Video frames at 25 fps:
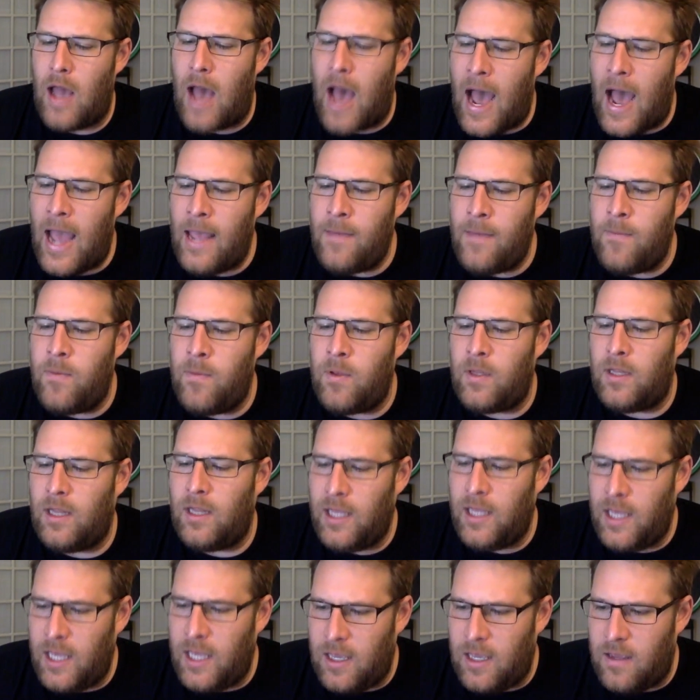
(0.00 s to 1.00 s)
I
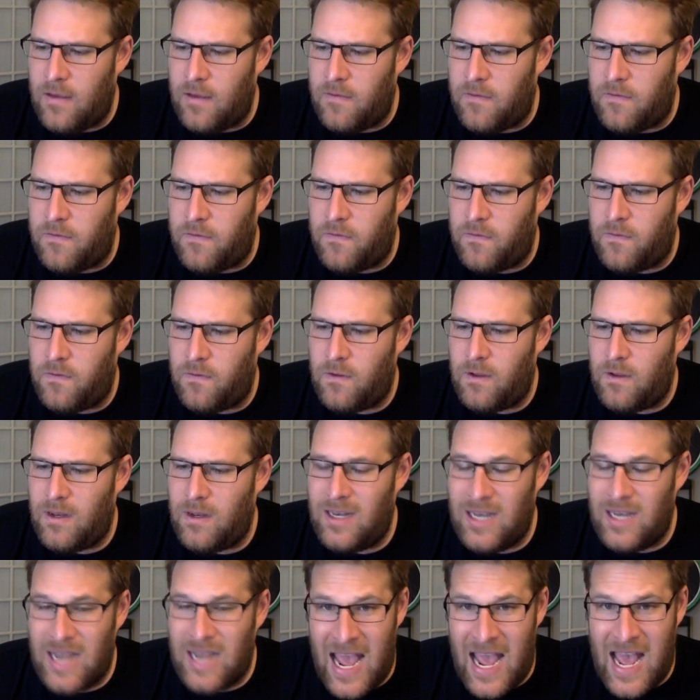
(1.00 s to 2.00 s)
believe
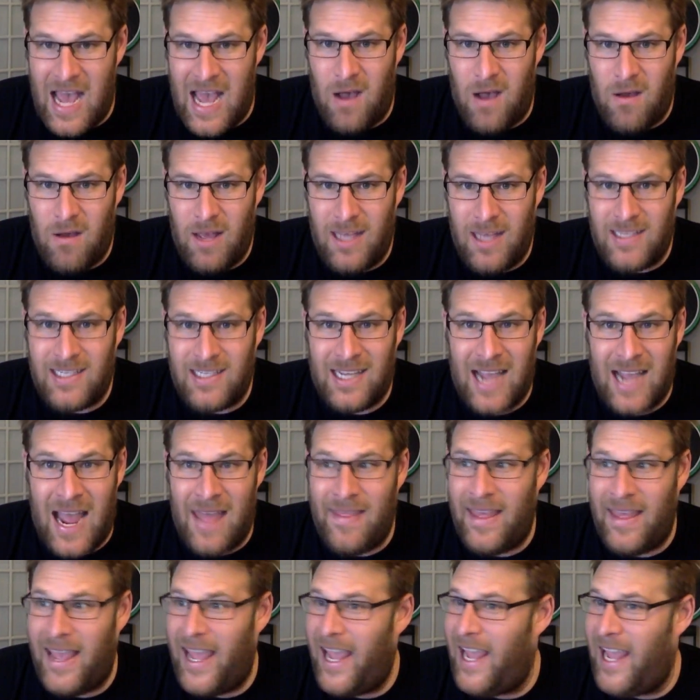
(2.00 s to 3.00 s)
now, as a
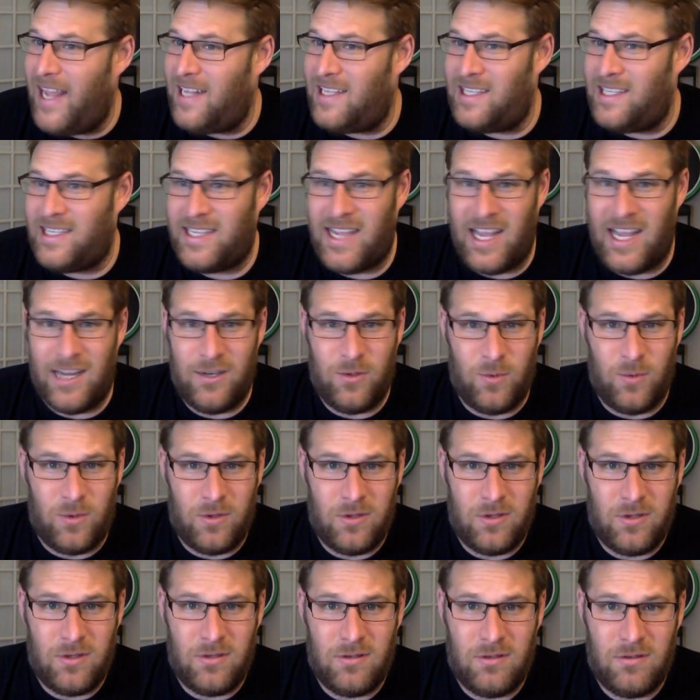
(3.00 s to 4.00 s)
guy that hates
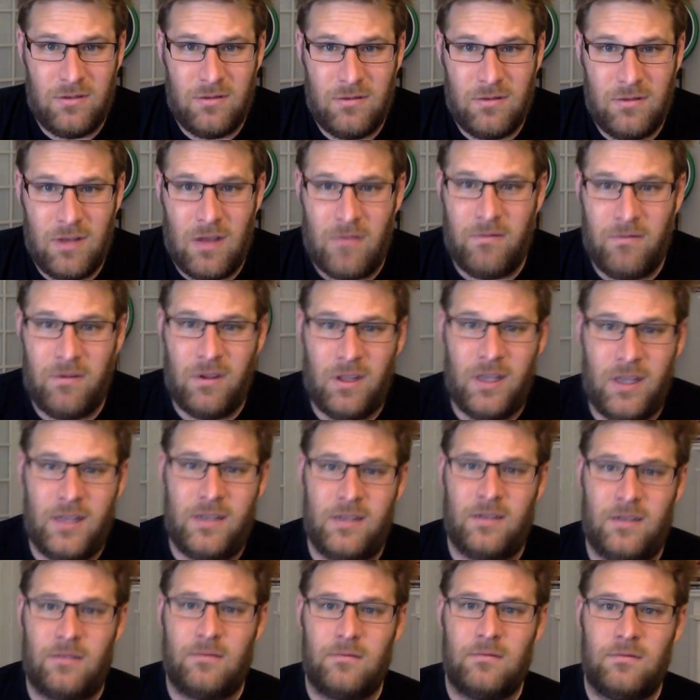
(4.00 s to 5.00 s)
schedules, I really
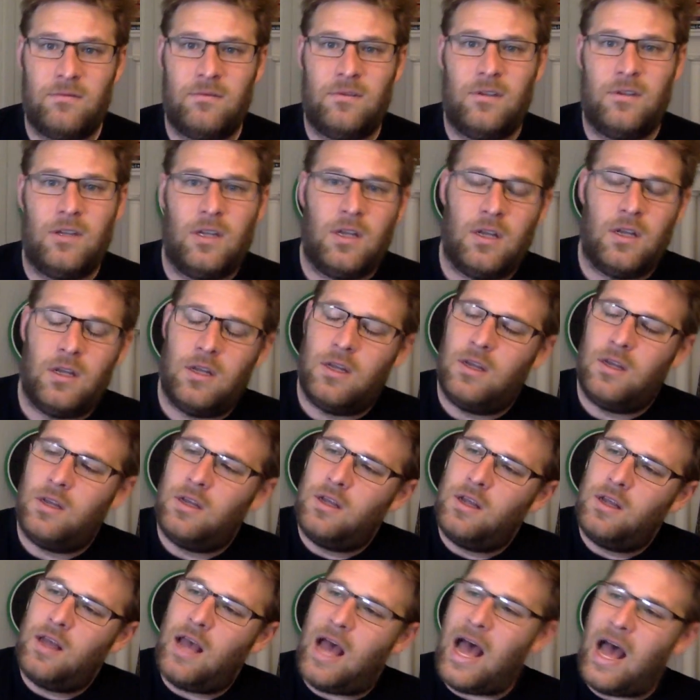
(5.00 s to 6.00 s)
do.
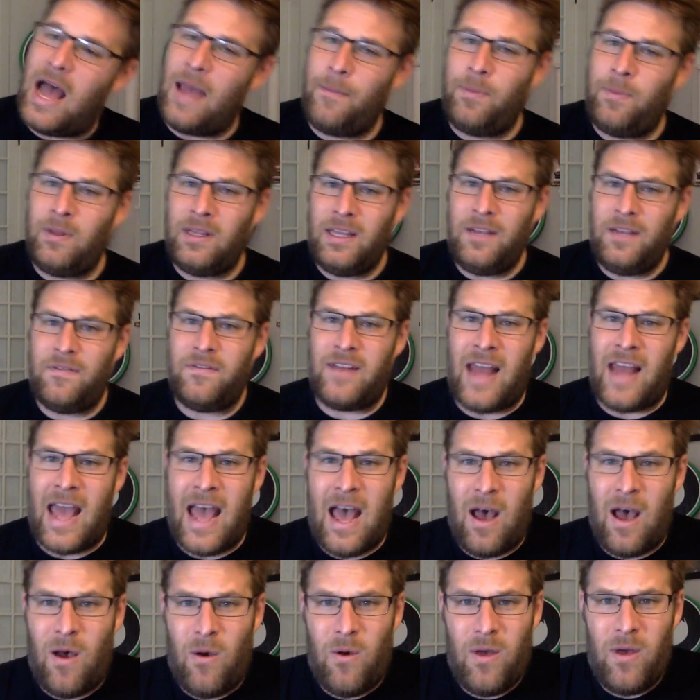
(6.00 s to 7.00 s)
I believe
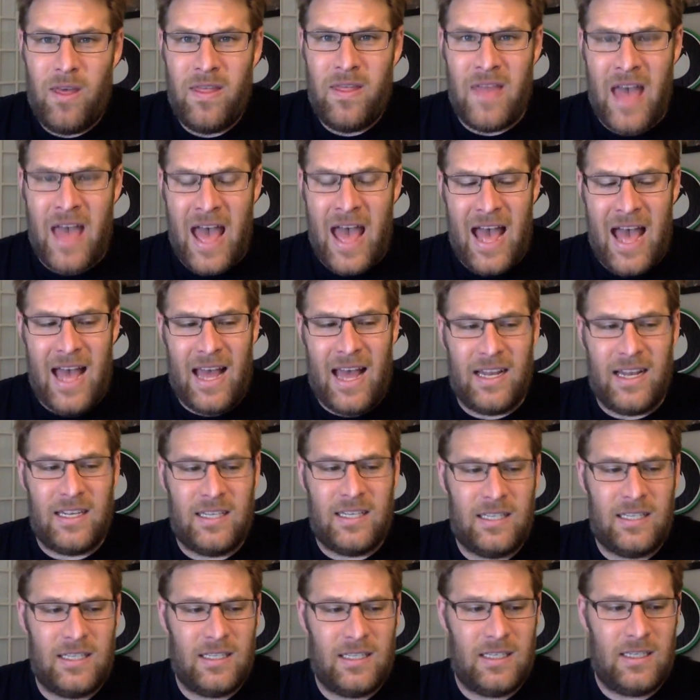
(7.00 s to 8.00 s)
now
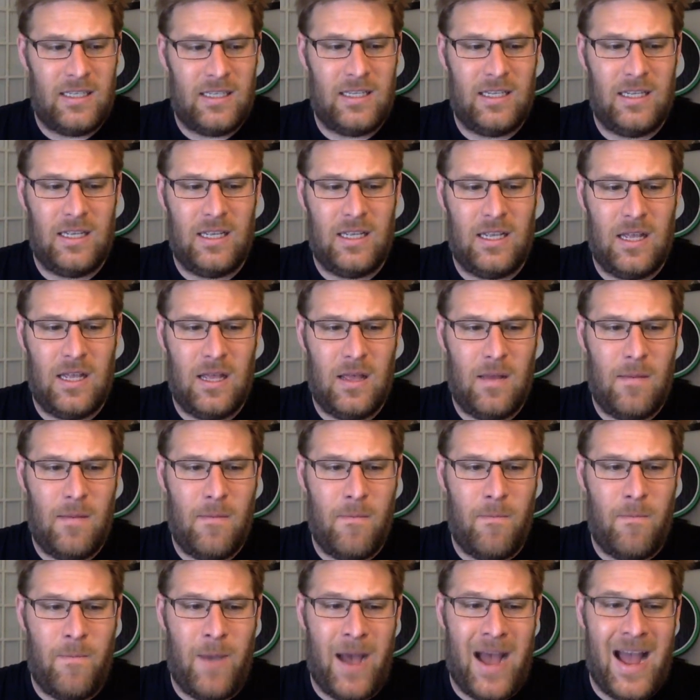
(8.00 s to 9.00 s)
that
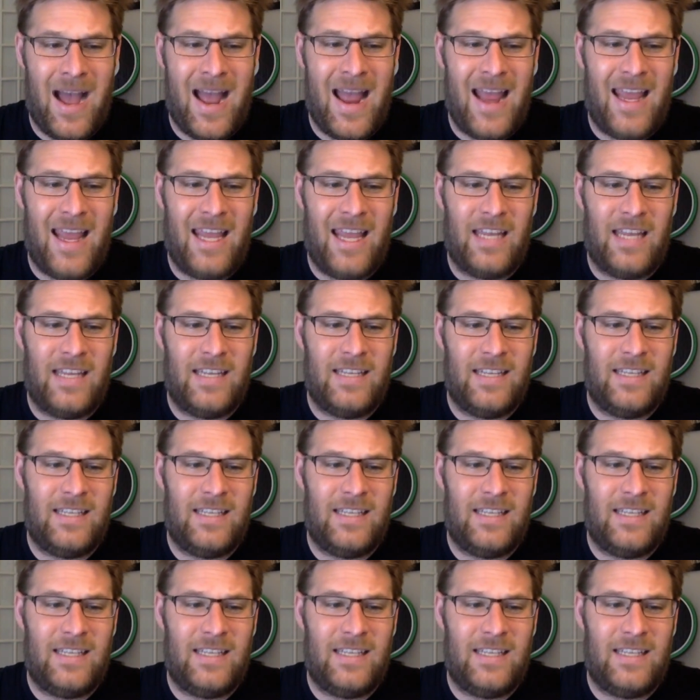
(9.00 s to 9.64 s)
by